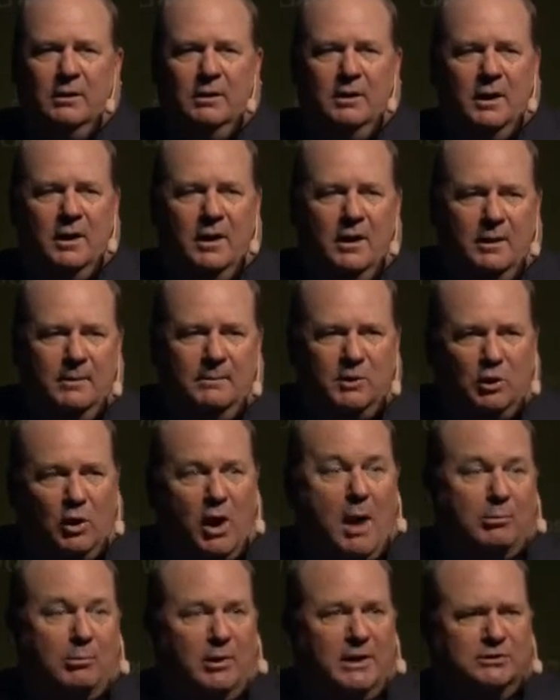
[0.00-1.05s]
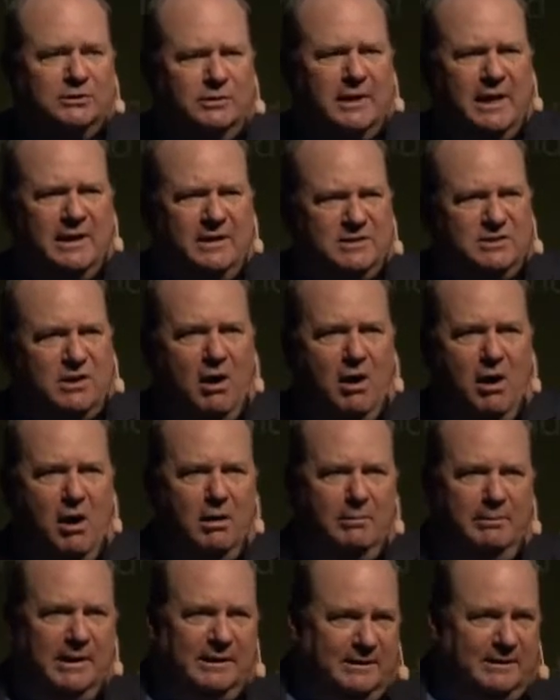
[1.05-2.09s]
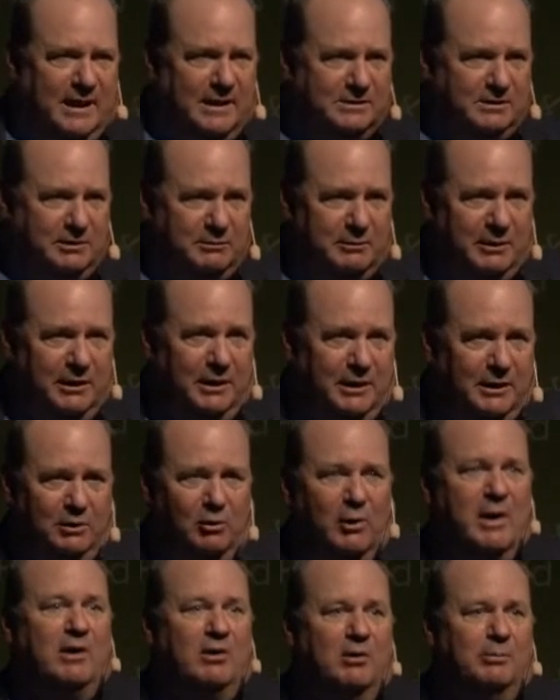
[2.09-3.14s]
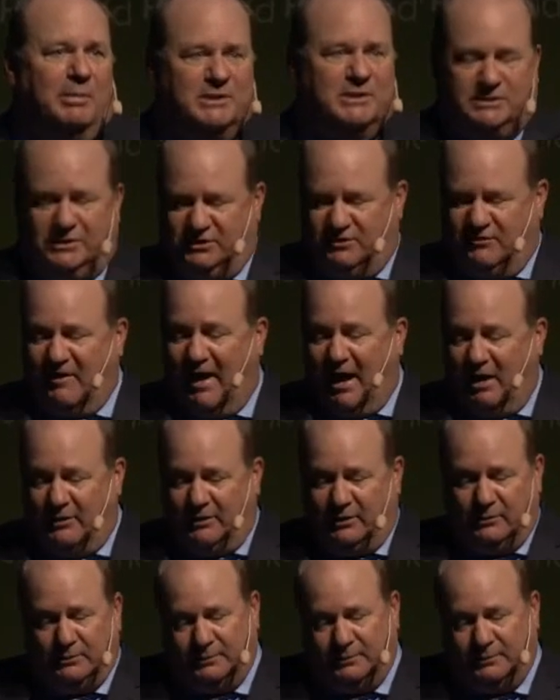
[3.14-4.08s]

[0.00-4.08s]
operational data to augment that to greater business value.